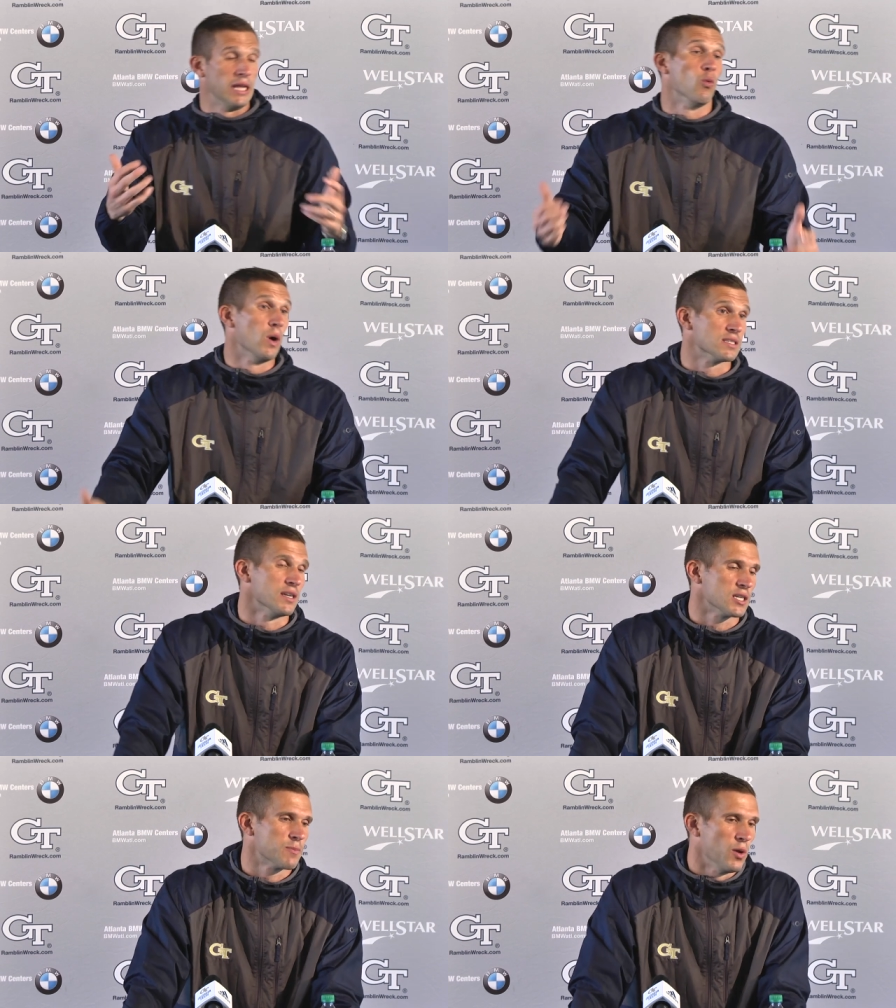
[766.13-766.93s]
It
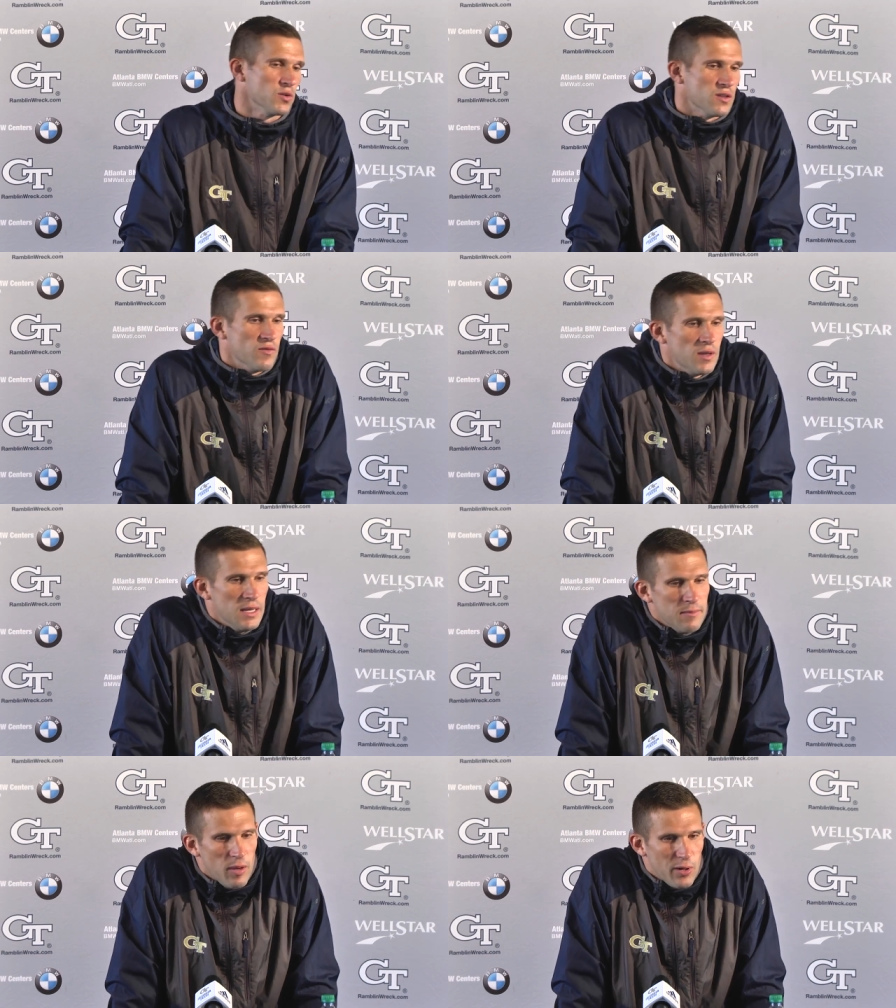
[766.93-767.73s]
wasn't explosive,
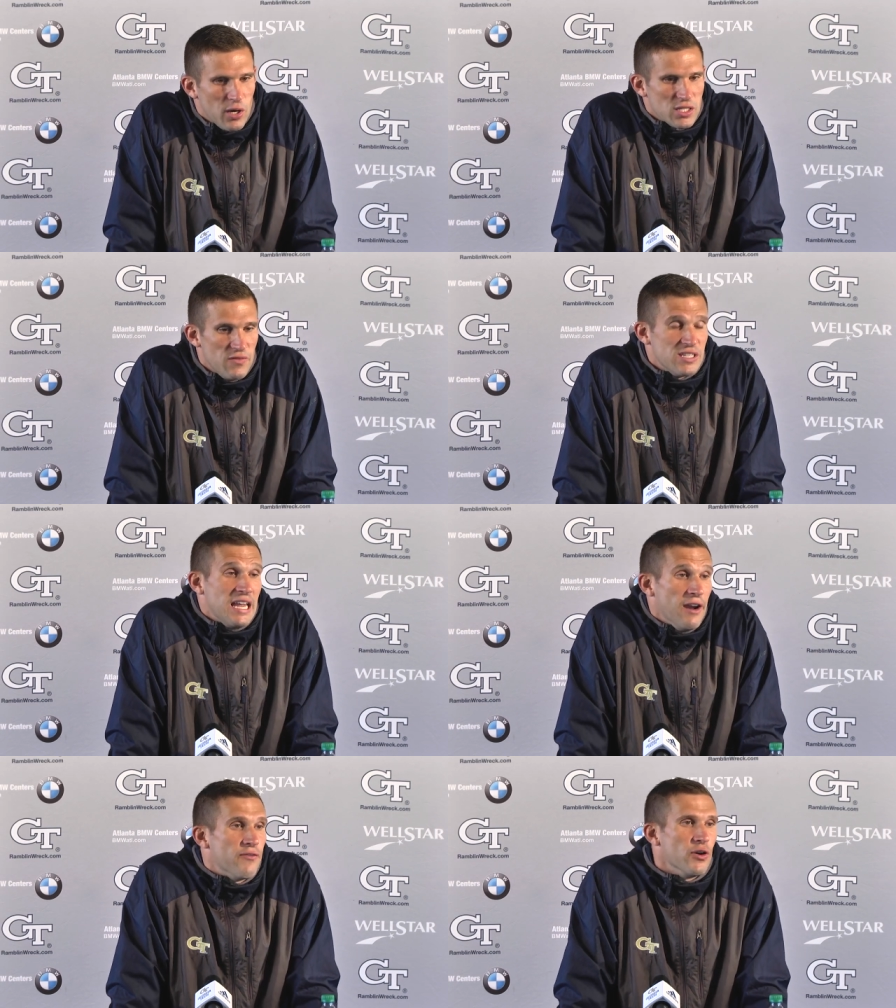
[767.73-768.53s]
but because of his
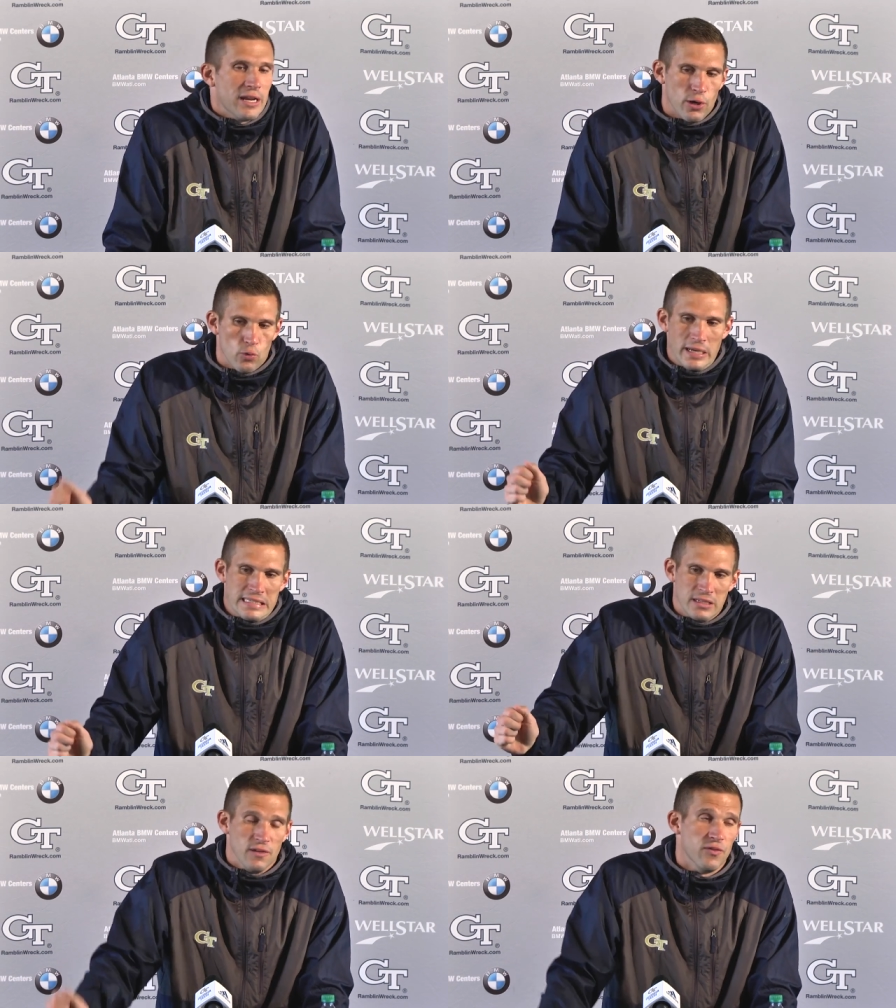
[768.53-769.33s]
effort in
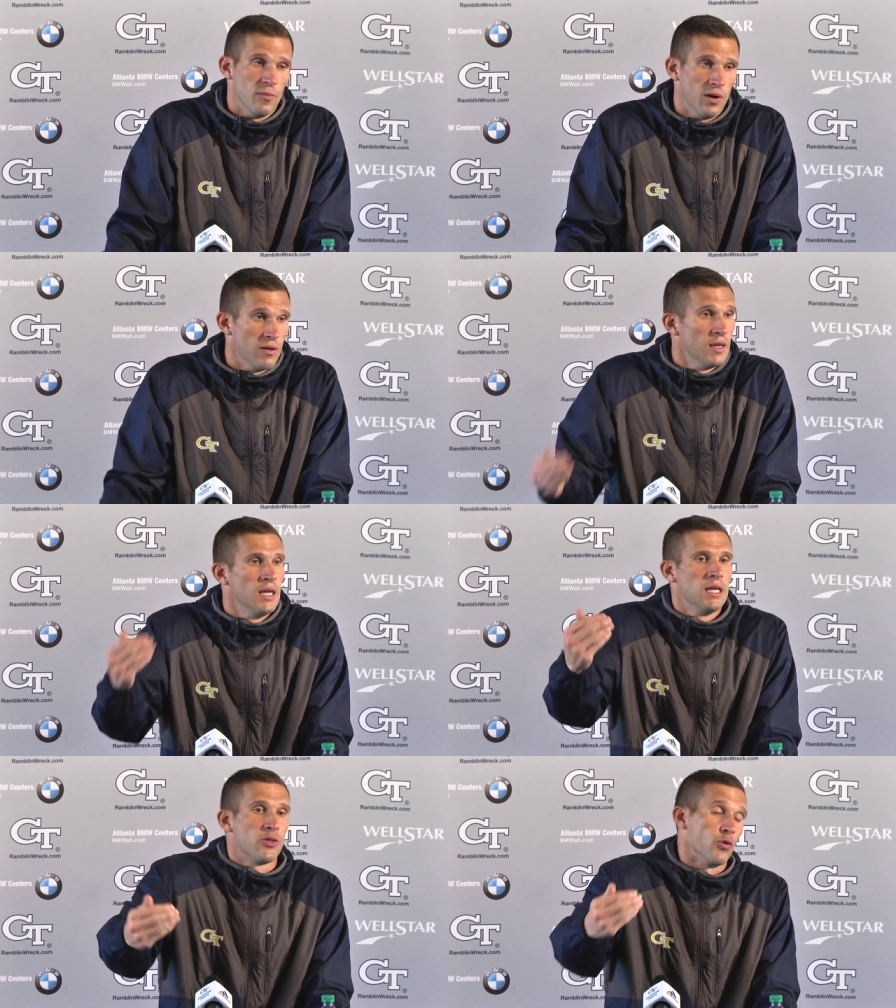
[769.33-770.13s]
erasing the football,
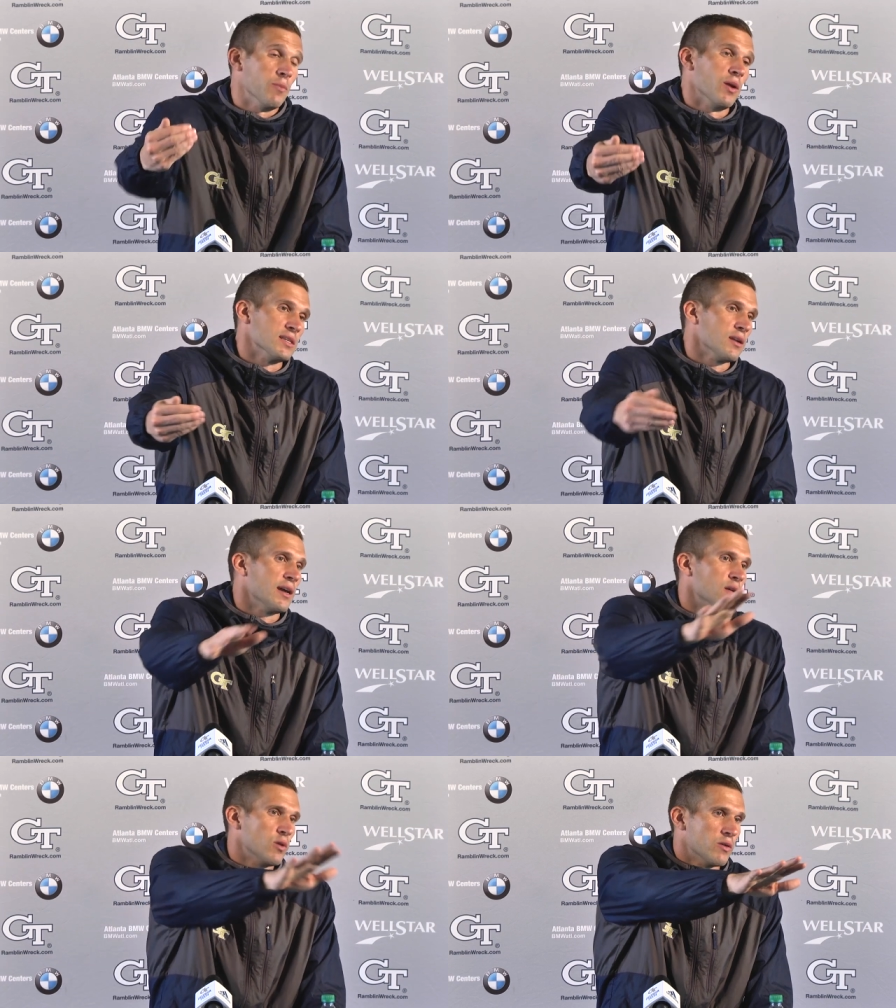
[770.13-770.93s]
3 plays
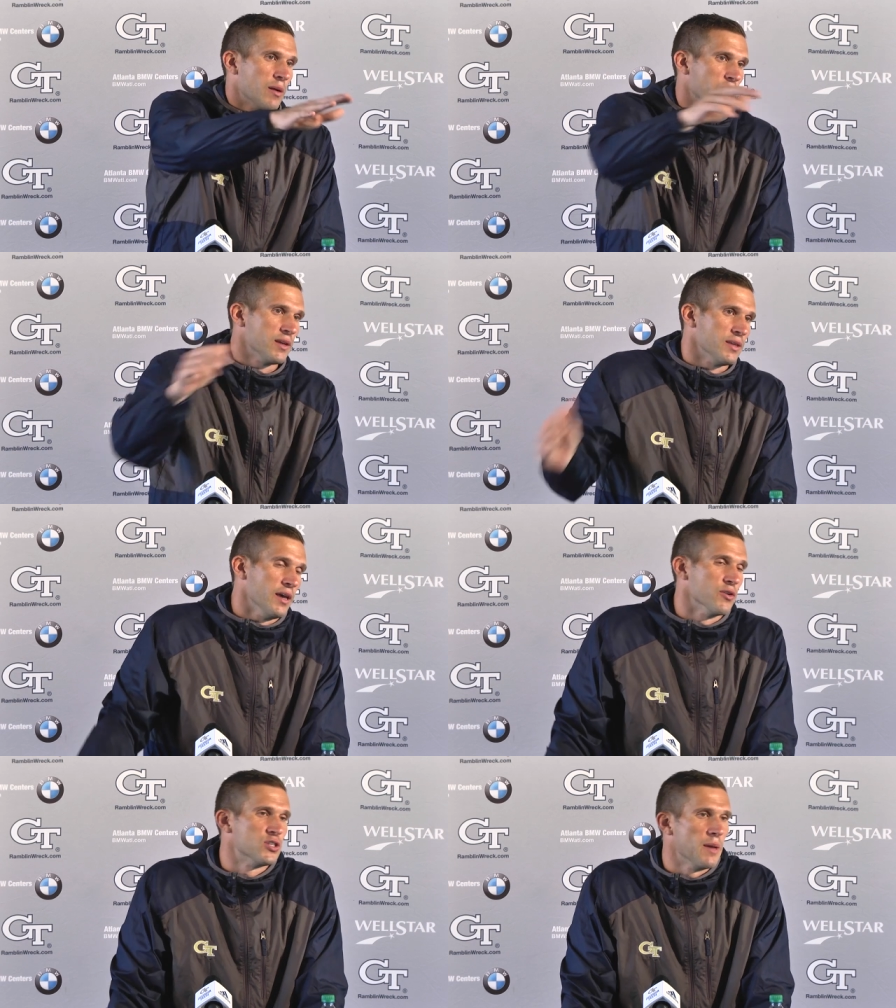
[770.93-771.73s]
later we were able to get the
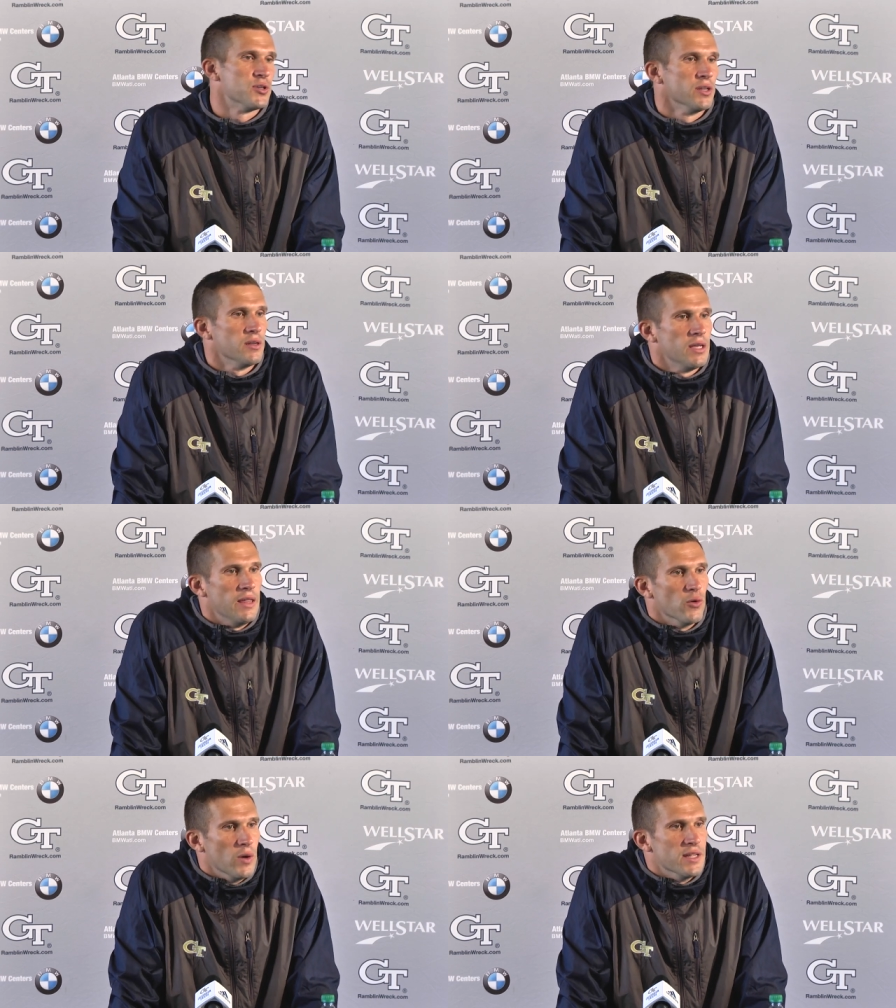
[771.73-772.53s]
interception
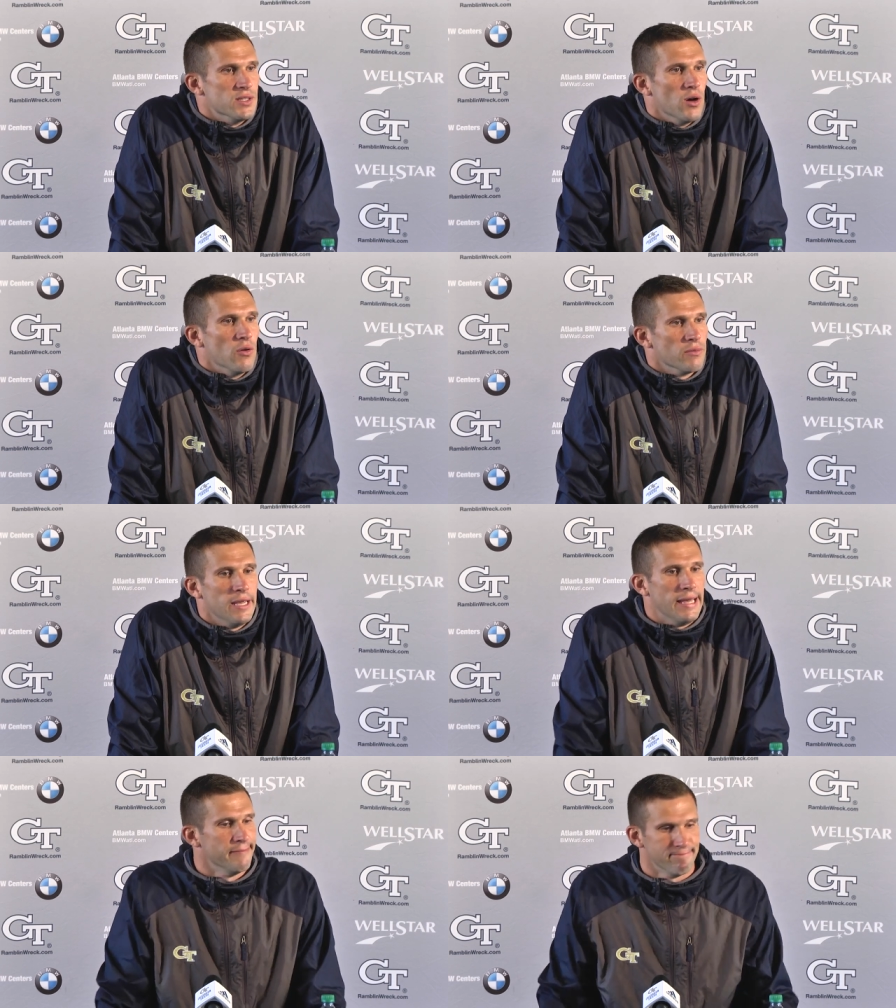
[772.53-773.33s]
in the red zone
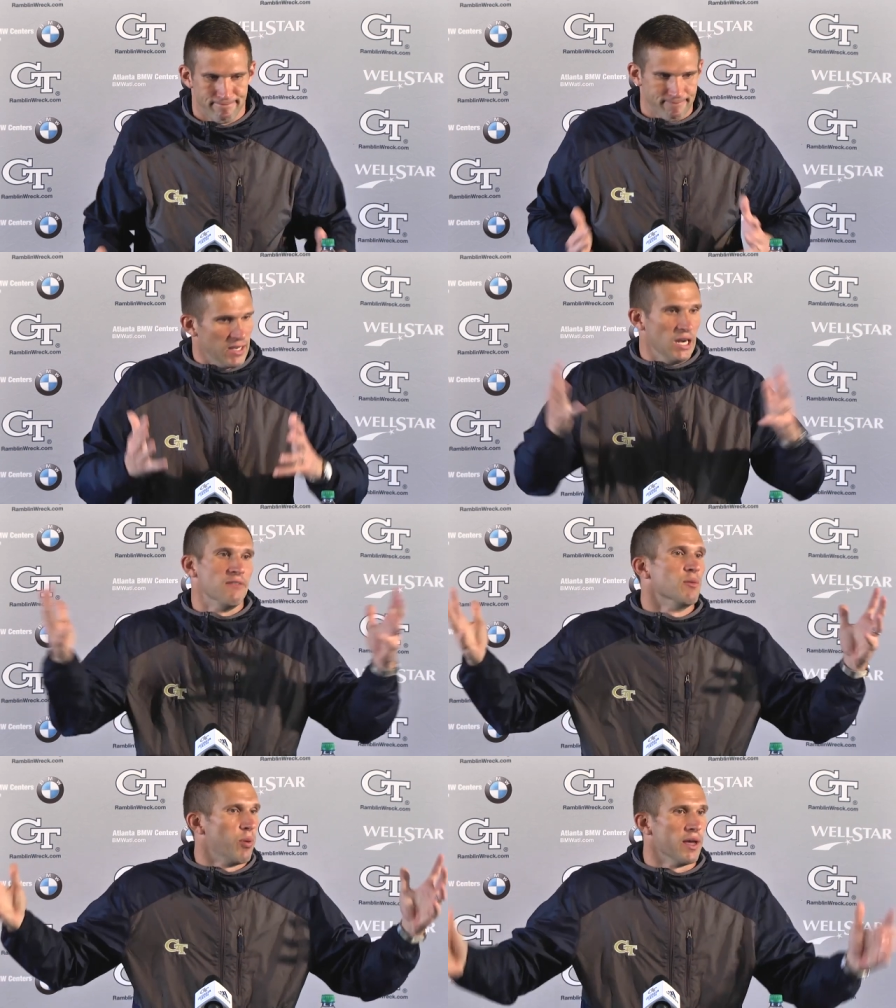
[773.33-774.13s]
and
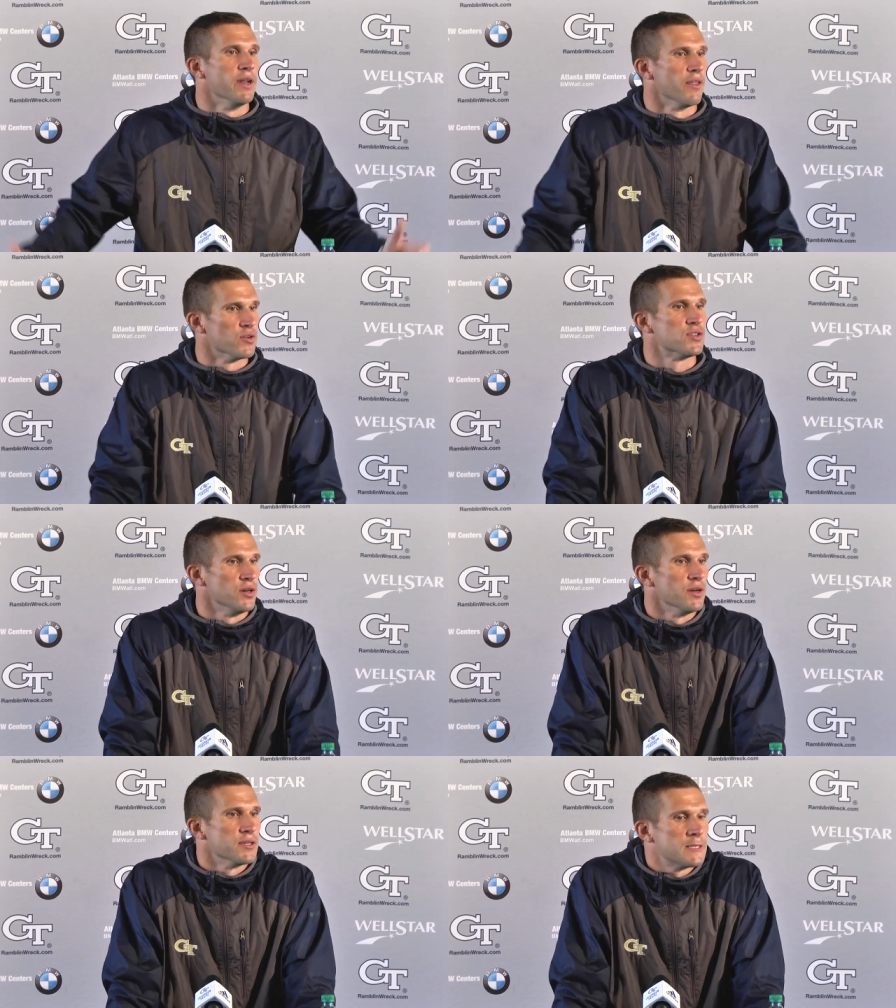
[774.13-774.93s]
live to play another
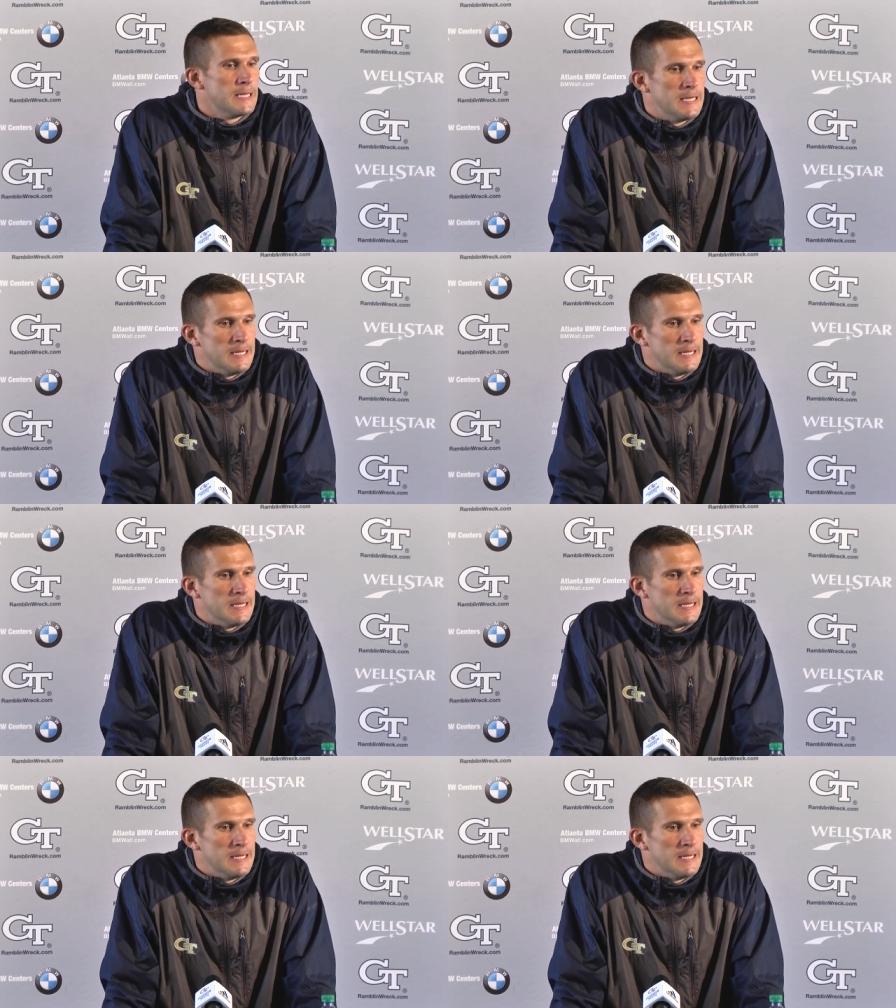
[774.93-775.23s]
series